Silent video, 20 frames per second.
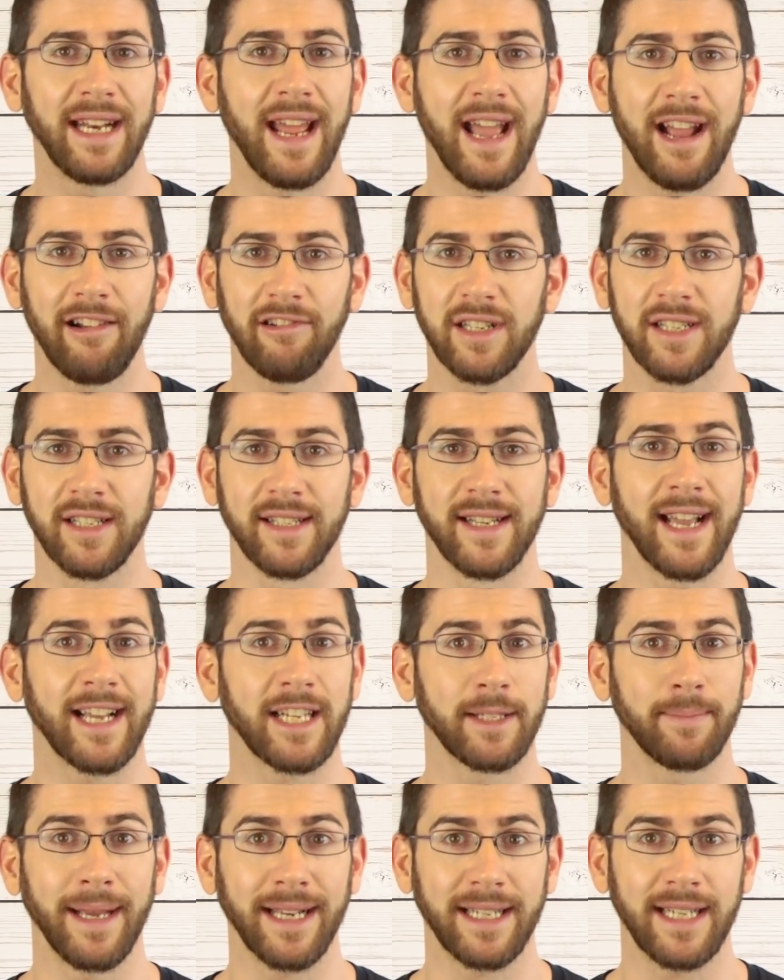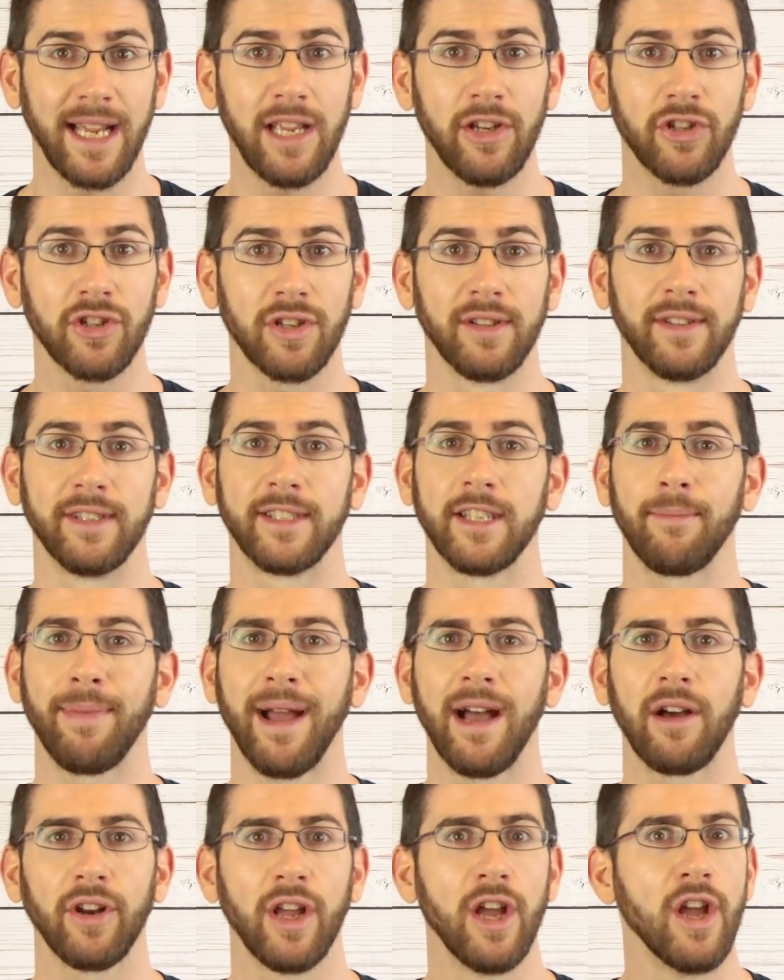inherited expectations
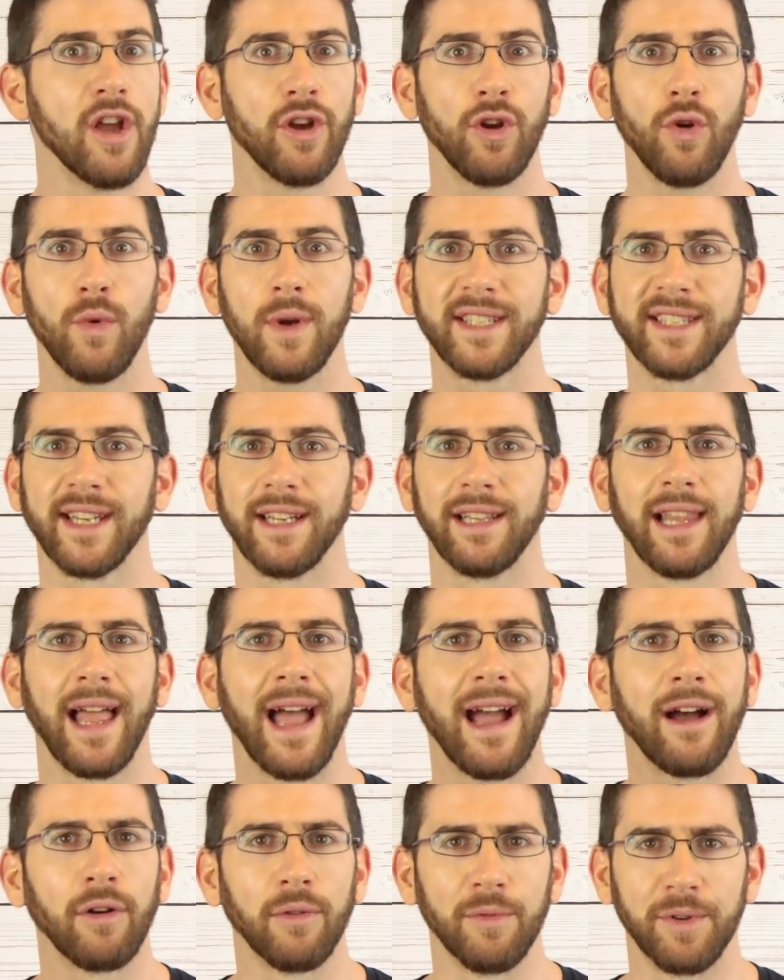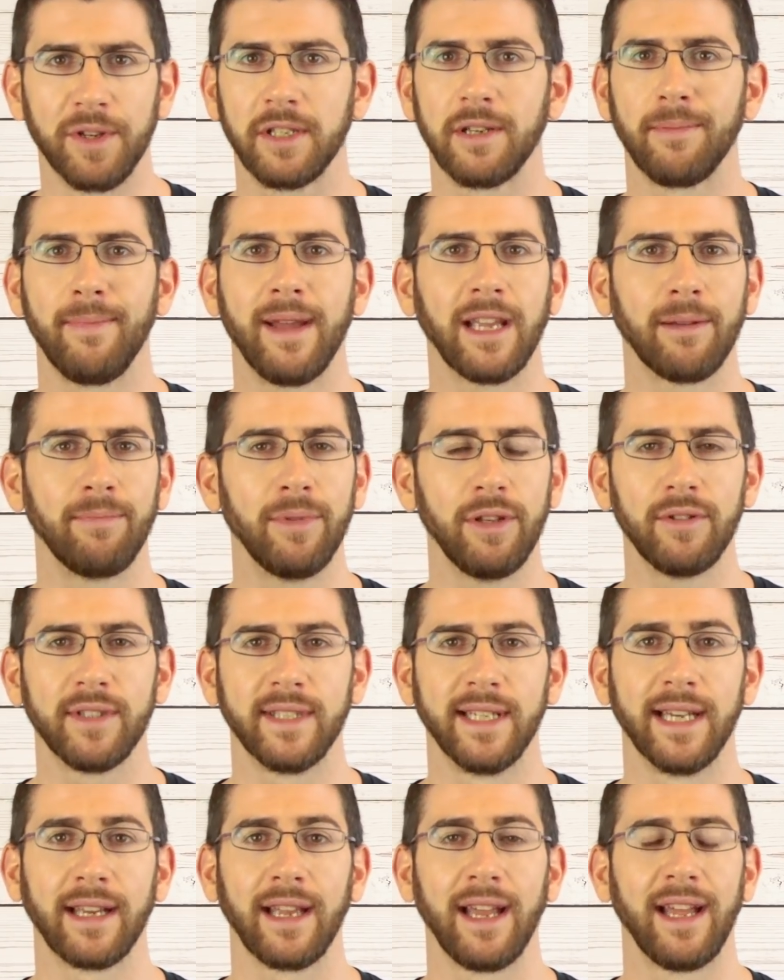about who is allowed to make
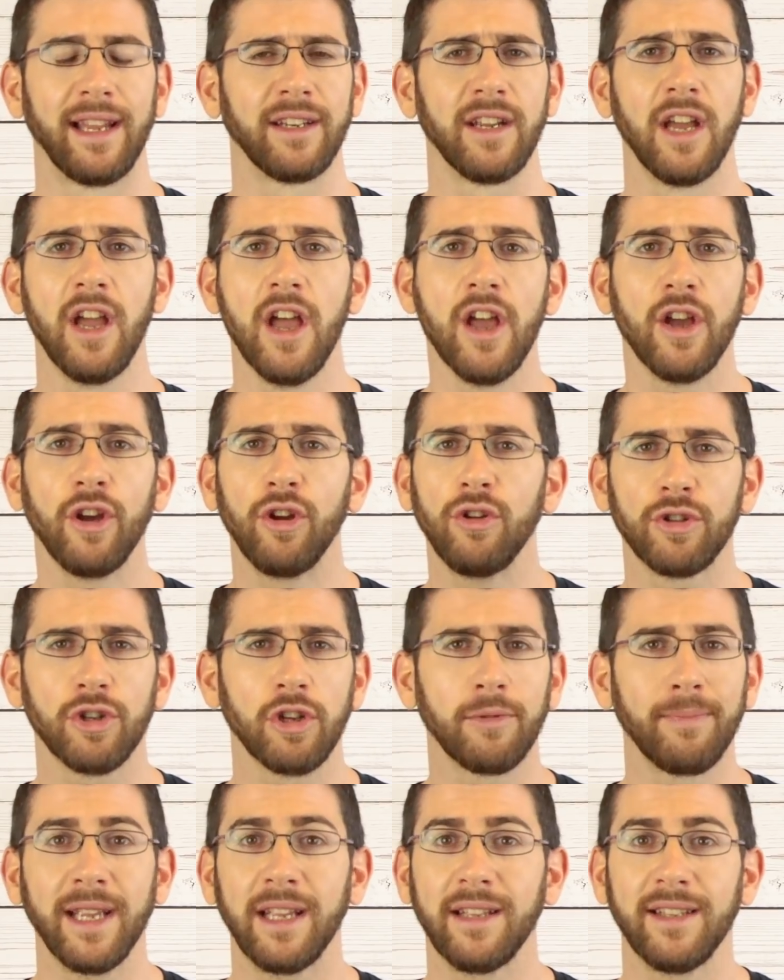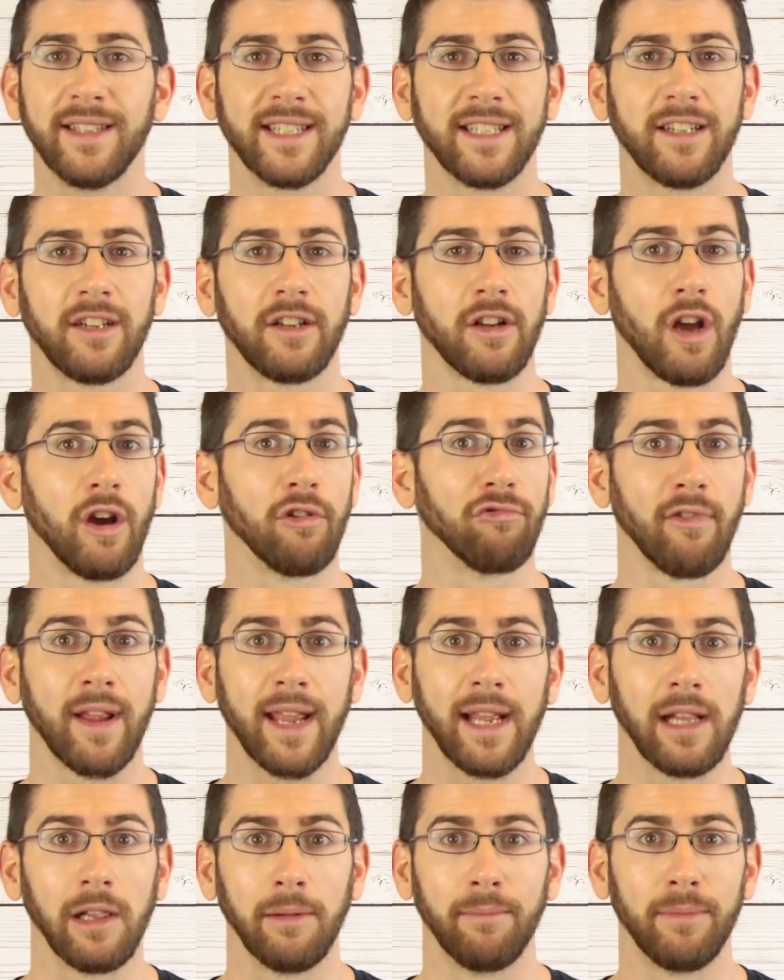music and who should be considered a
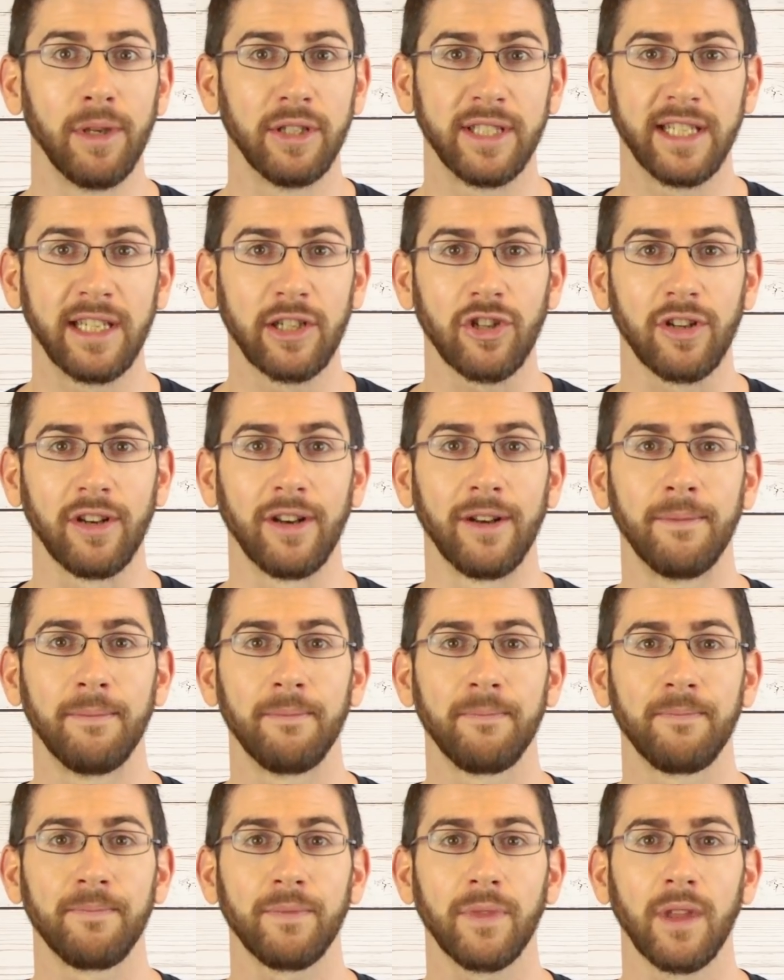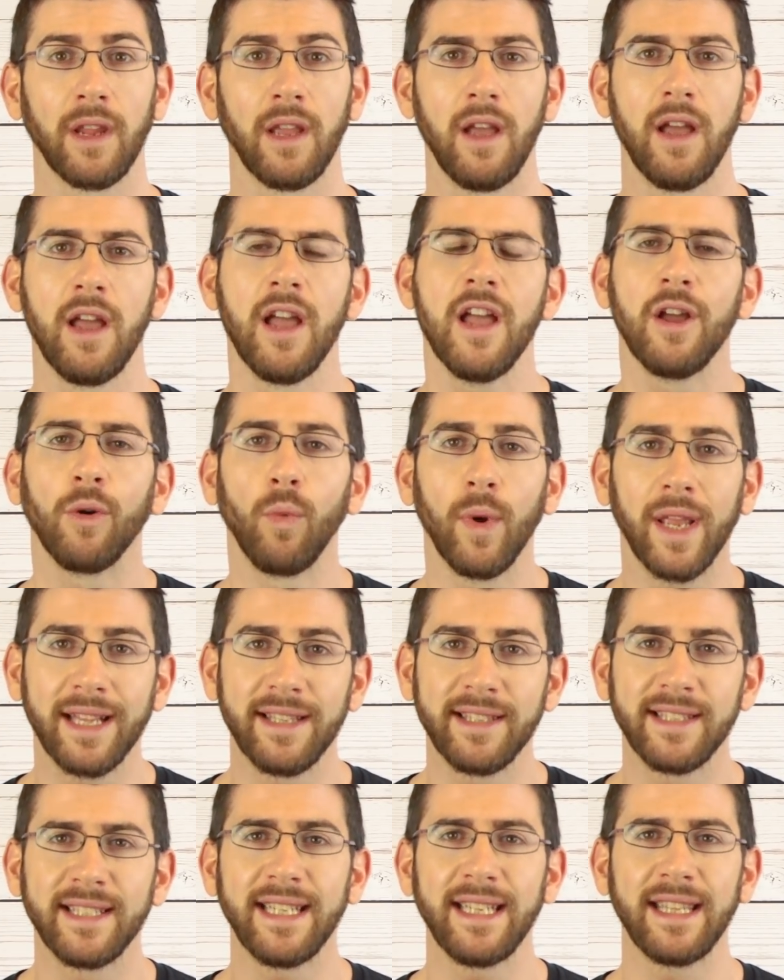real musician. We
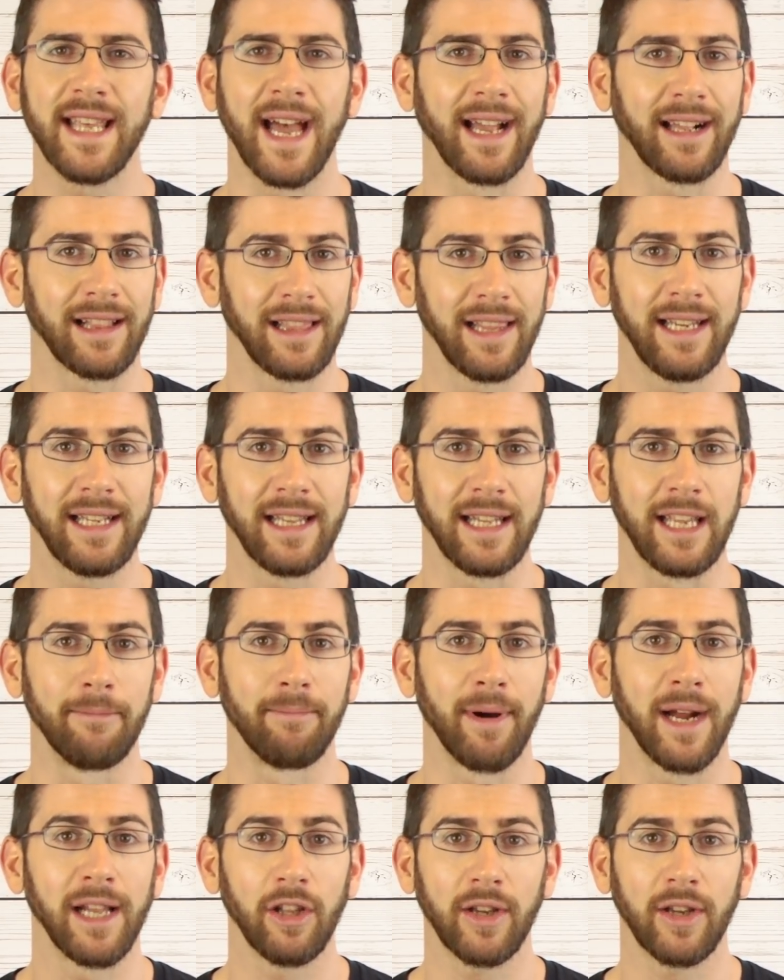can see that clearly by